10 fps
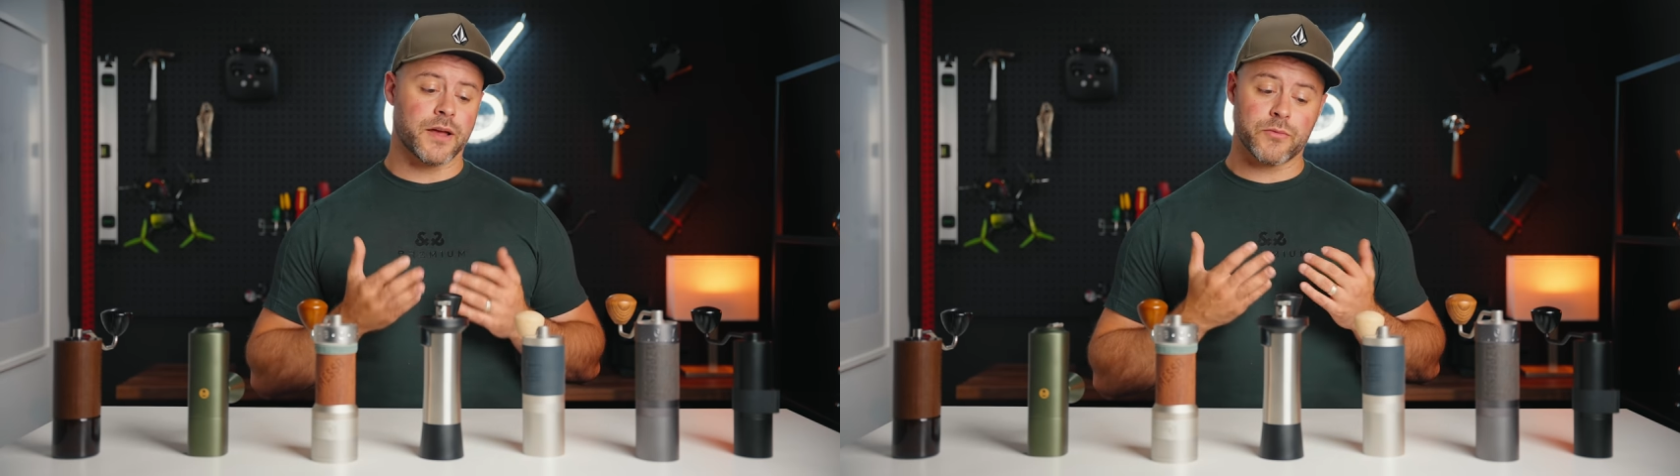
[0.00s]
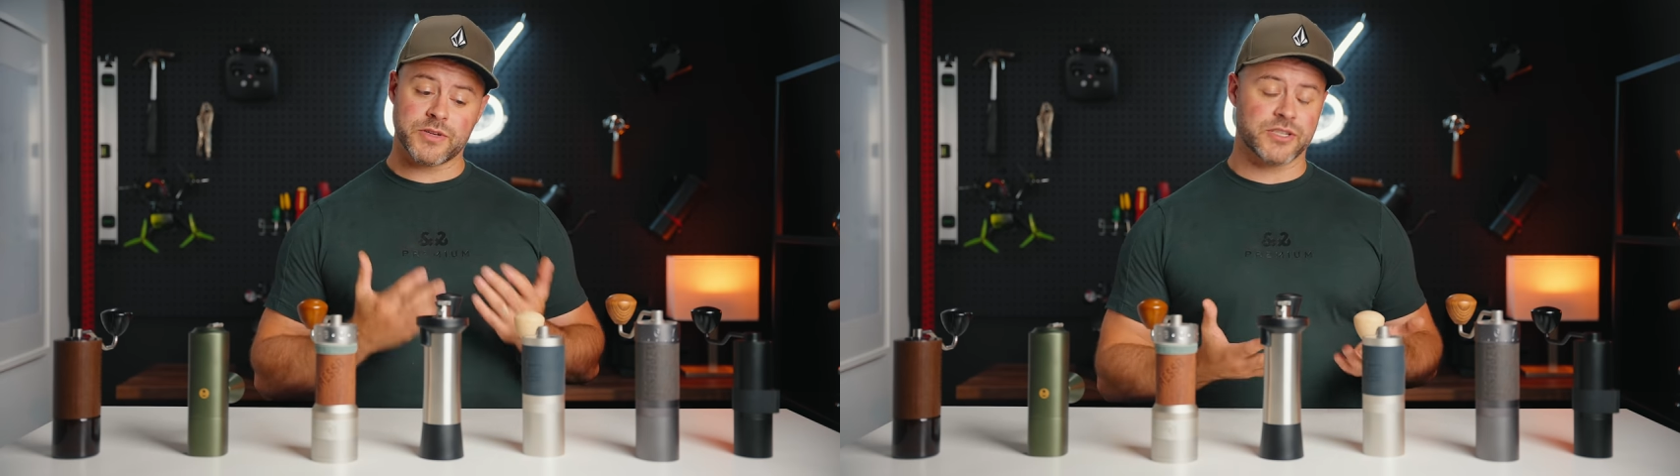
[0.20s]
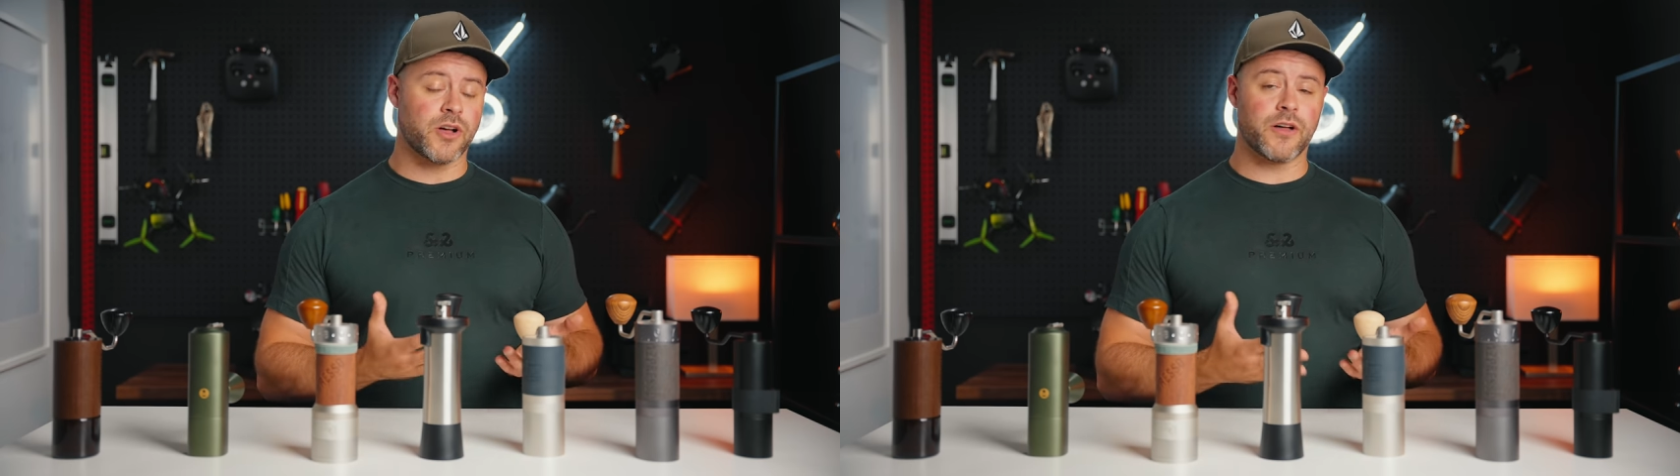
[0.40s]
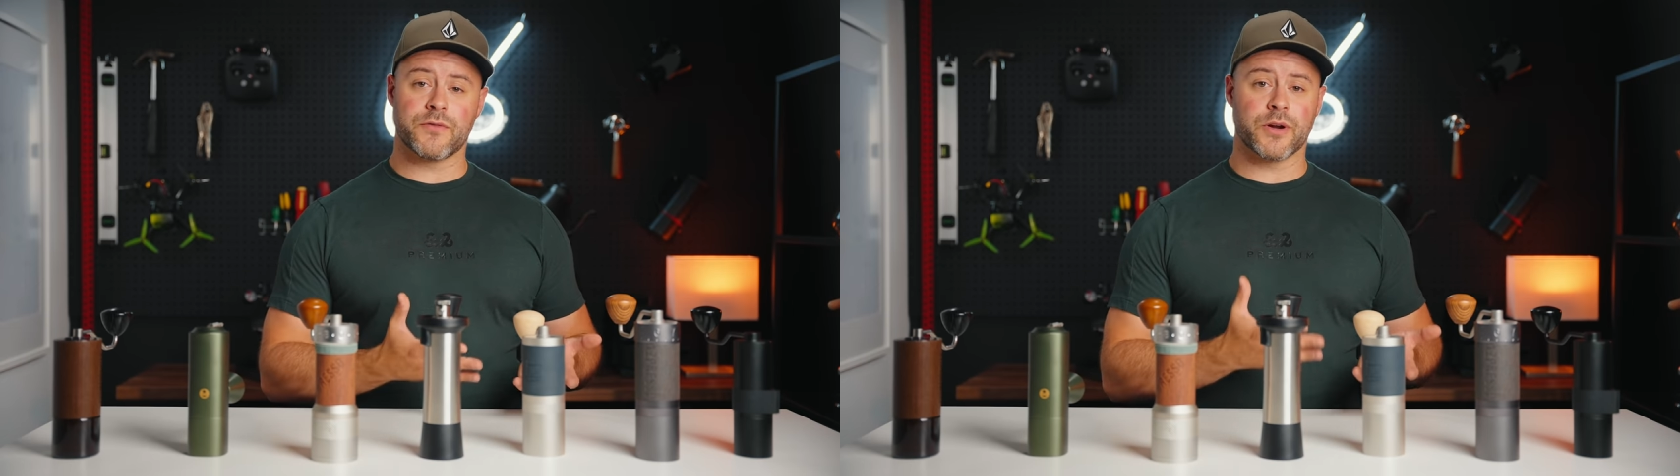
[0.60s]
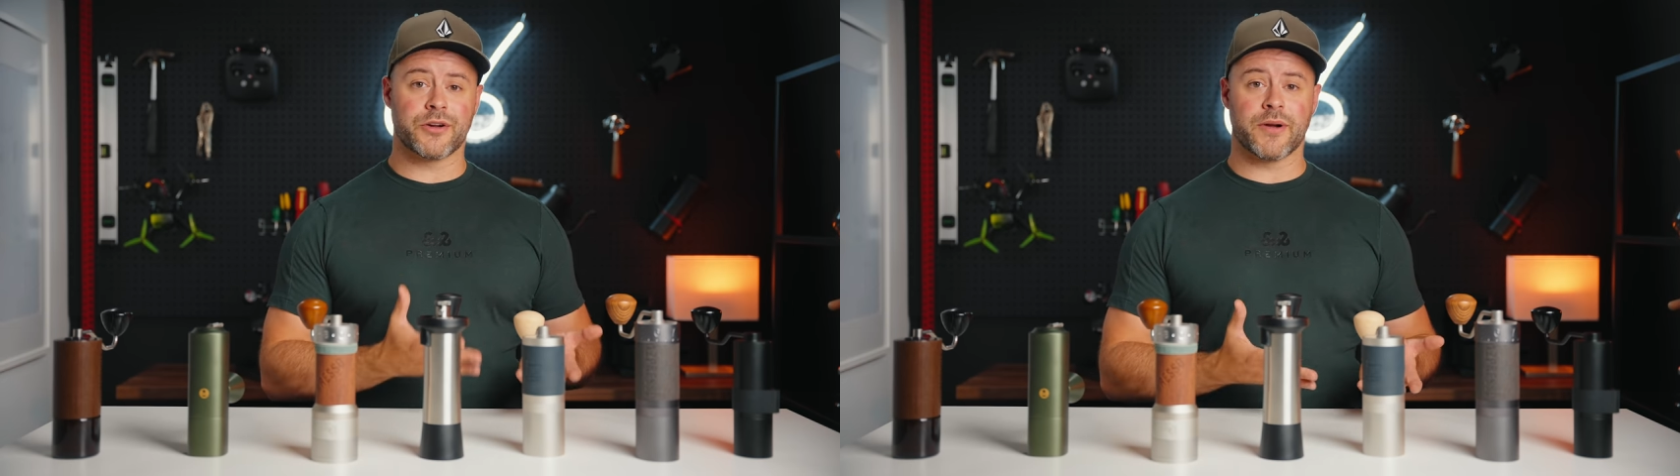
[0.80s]
result
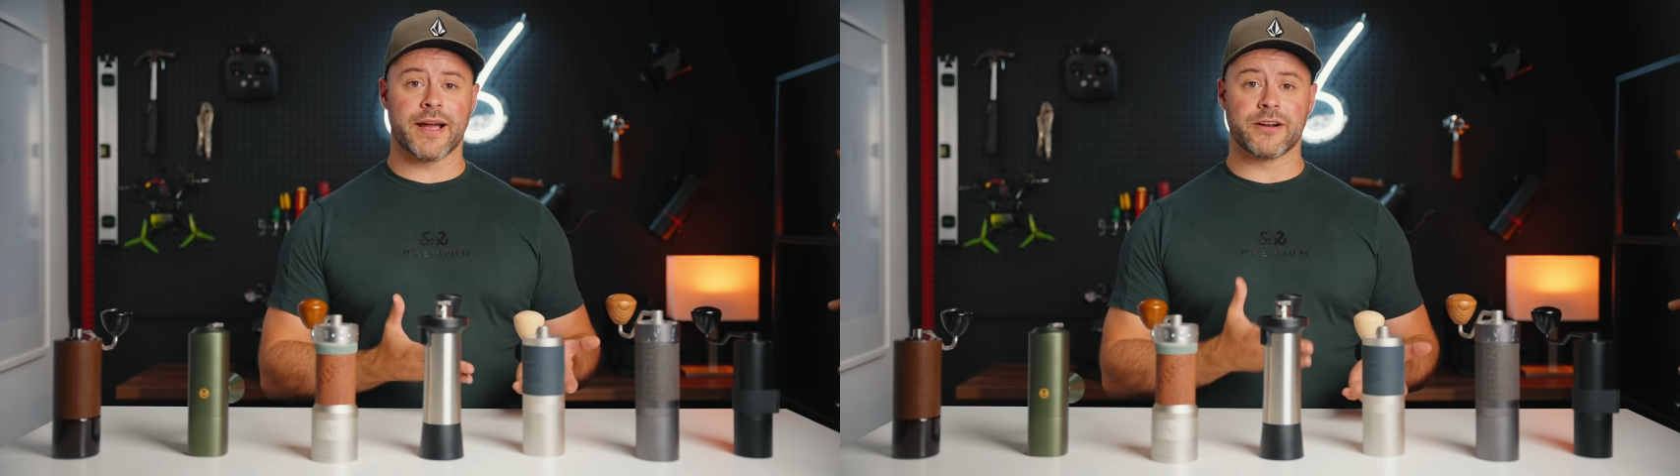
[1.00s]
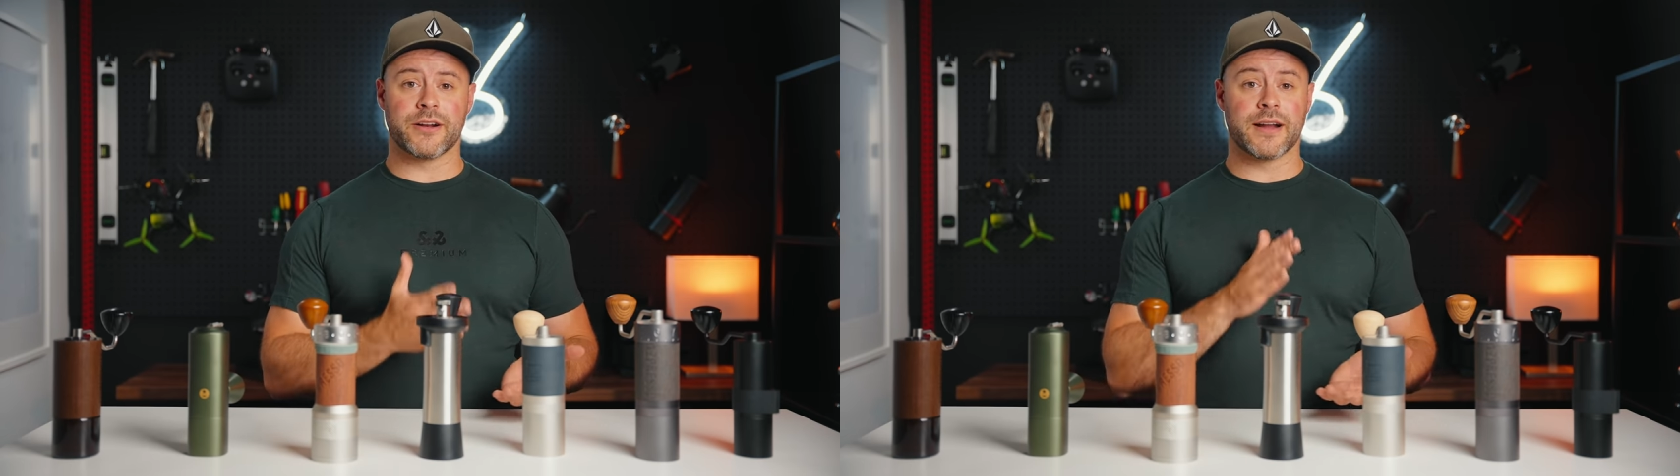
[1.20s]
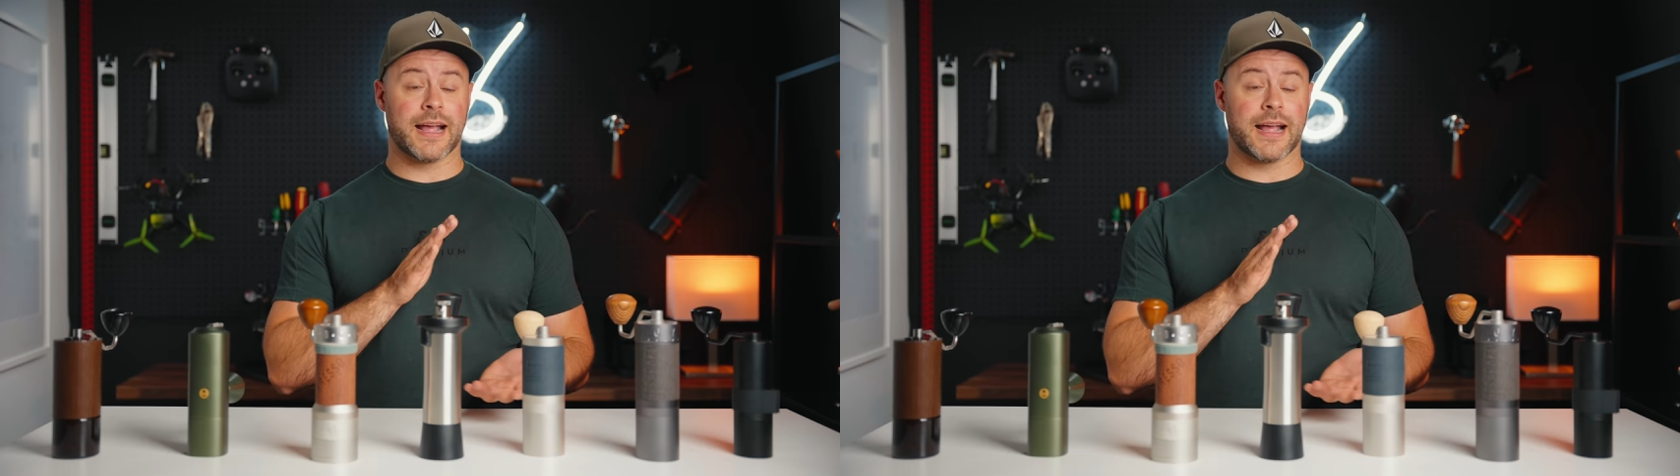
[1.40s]
for a grinder,